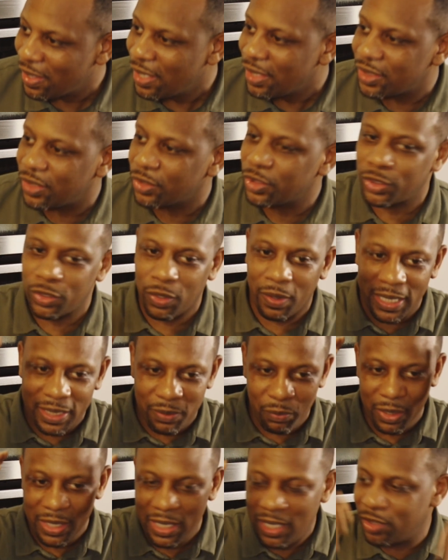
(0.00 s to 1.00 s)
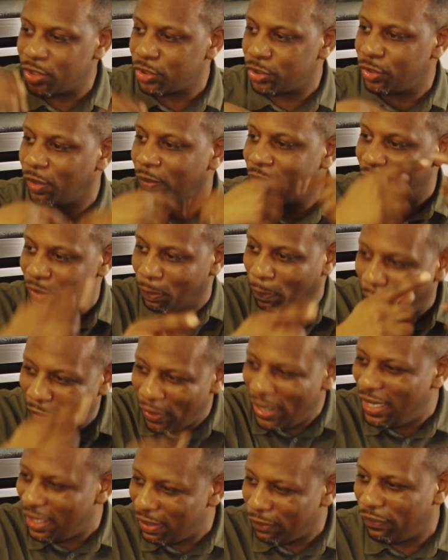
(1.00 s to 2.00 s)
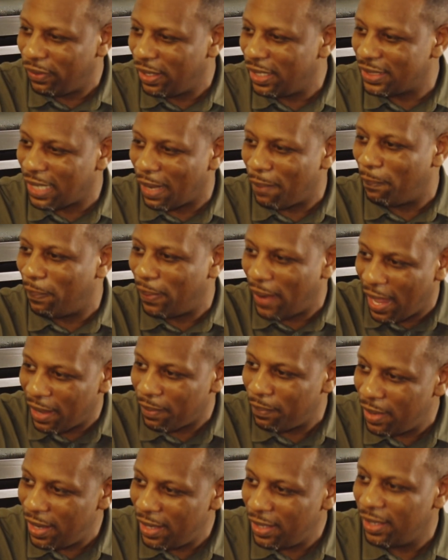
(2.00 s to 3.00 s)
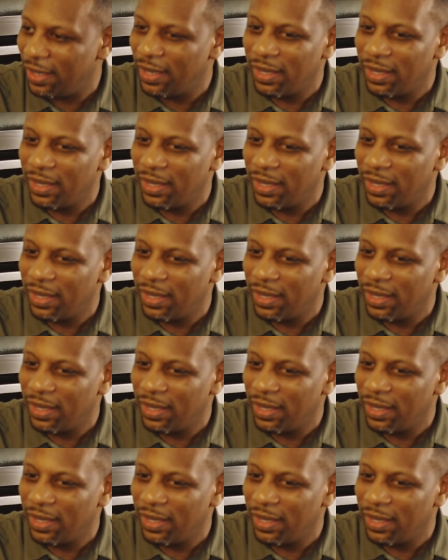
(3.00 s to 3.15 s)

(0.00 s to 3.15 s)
Yeah. So stop. We need to stop just pointing the fingers at black men.